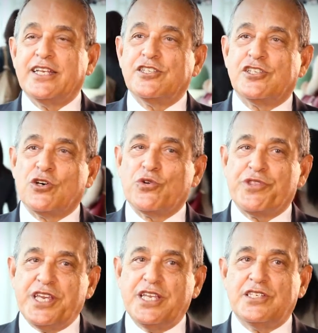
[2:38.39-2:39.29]
So
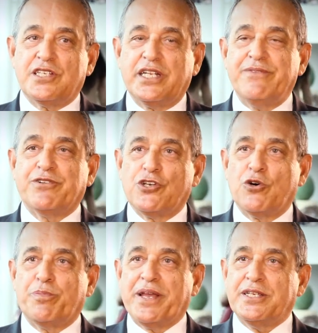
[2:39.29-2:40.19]
these
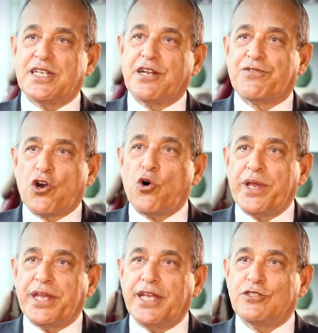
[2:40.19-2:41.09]
levodopa, instead of
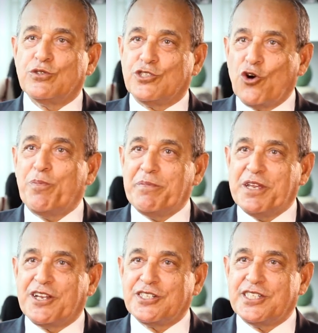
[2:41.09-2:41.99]
going into
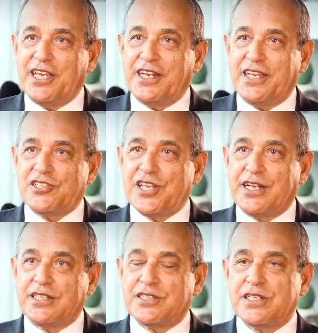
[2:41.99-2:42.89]
dopamine-containing
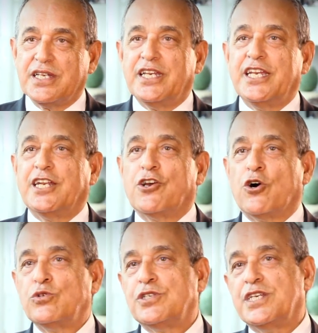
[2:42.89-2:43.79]
cells, it
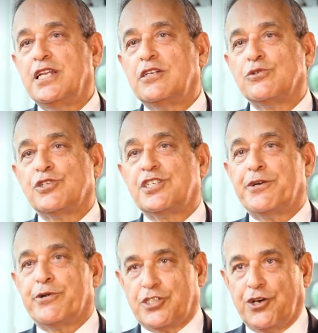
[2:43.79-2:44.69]
goes into
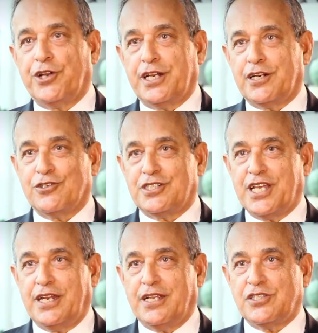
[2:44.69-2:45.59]

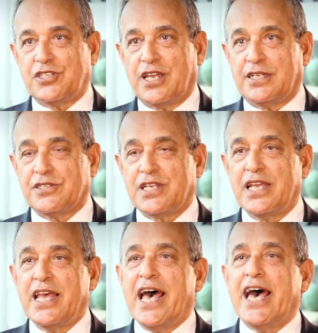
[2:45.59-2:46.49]
serotonin-containing cells,
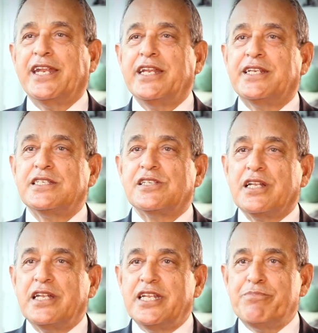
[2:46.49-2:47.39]
and it is
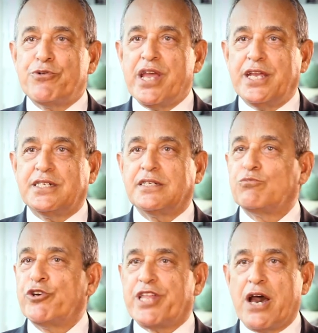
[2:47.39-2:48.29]

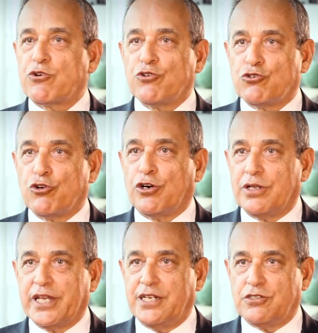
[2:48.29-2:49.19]
liberated without
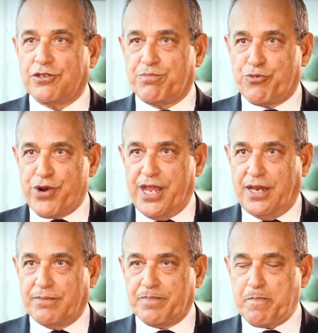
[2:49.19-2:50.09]
control into the brain.